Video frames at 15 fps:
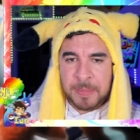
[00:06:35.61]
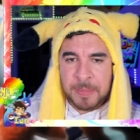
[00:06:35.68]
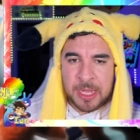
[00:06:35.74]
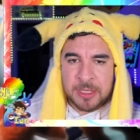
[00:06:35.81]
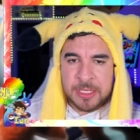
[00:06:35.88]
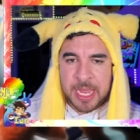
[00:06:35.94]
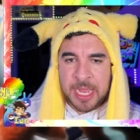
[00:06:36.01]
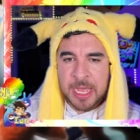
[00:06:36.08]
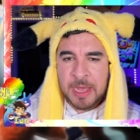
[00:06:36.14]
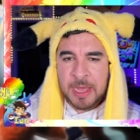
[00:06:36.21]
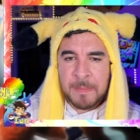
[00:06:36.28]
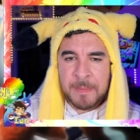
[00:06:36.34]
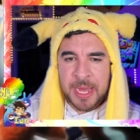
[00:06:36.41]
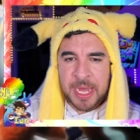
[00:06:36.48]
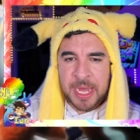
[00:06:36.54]
Paldea,
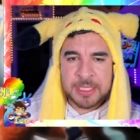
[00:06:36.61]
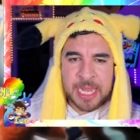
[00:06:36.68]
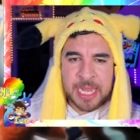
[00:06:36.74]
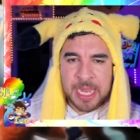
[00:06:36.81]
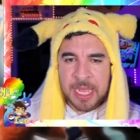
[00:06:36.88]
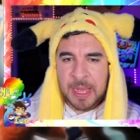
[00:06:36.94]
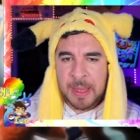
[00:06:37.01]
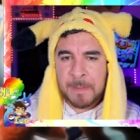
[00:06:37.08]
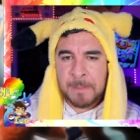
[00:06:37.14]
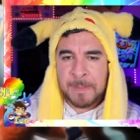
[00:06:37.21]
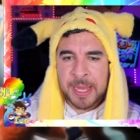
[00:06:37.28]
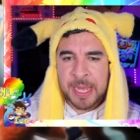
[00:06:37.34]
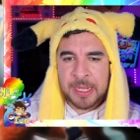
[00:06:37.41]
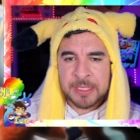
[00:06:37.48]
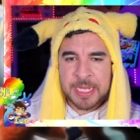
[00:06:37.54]
Paldea,
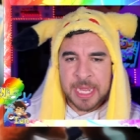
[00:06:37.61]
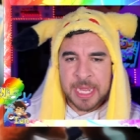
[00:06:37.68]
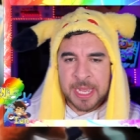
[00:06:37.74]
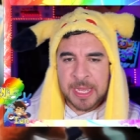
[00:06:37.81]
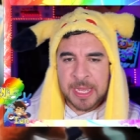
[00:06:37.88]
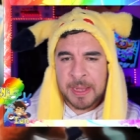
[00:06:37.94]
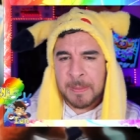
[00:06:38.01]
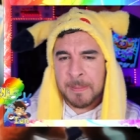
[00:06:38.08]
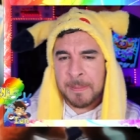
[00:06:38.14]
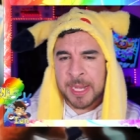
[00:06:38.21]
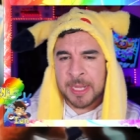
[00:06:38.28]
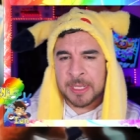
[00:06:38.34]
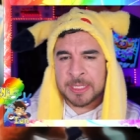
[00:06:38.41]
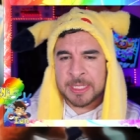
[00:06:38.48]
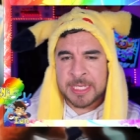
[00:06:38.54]
Paldea,
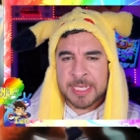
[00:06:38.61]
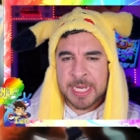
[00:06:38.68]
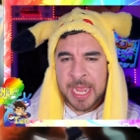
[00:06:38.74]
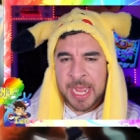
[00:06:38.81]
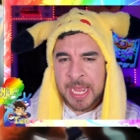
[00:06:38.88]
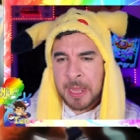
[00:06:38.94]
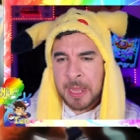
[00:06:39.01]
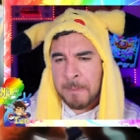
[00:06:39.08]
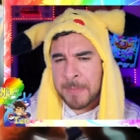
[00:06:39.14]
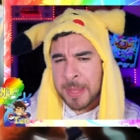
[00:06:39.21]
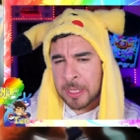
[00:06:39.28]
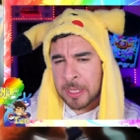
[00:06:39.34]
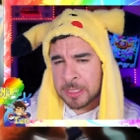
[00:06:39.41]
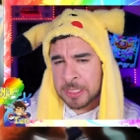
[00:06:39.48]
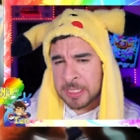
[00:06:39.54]
Paldea,
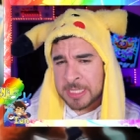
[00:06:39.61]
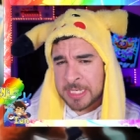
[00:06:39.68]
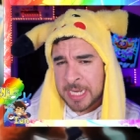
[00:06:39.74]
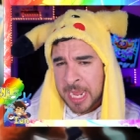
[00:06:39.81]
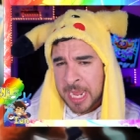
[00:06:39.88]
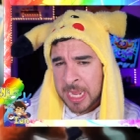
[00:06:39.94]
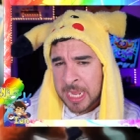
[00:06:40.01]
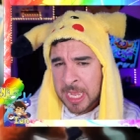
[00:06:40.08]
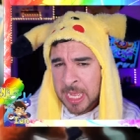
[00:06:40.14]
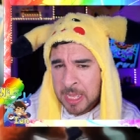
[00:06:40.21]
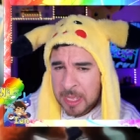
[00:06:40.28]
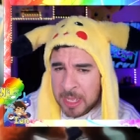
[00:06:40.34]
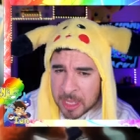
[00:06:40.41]
Paldea,